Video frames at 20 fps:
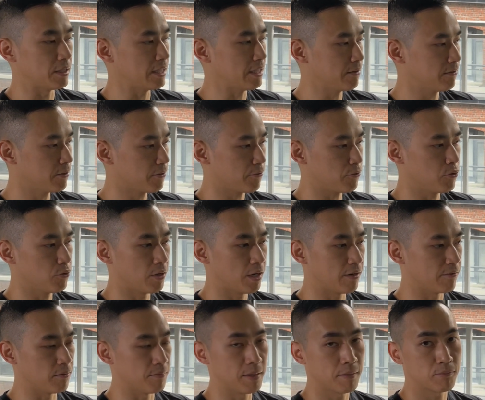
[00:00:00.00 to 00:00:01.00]
even if you don't
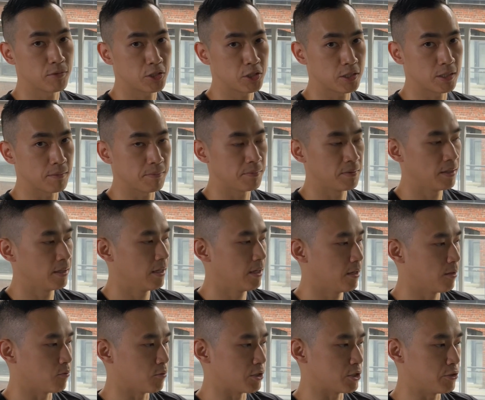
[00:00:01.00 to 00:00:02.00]
have a membership,
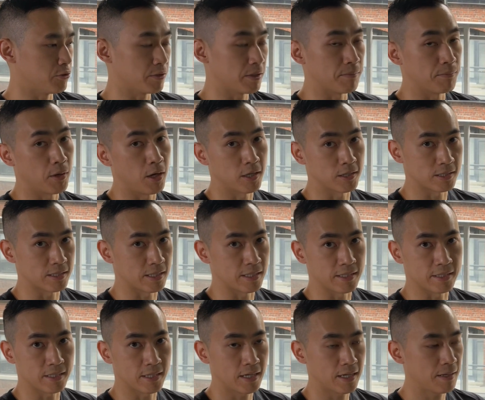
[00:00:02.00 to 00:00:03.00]
which you can pause at
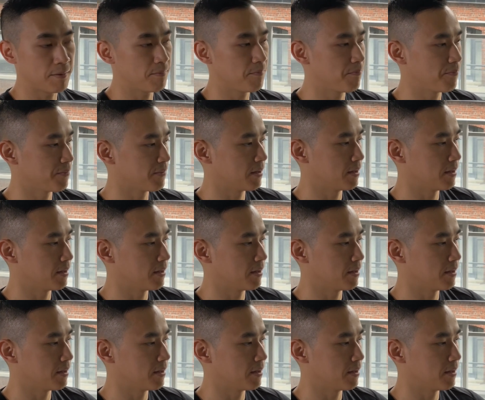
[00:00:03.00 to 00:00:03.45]
any time.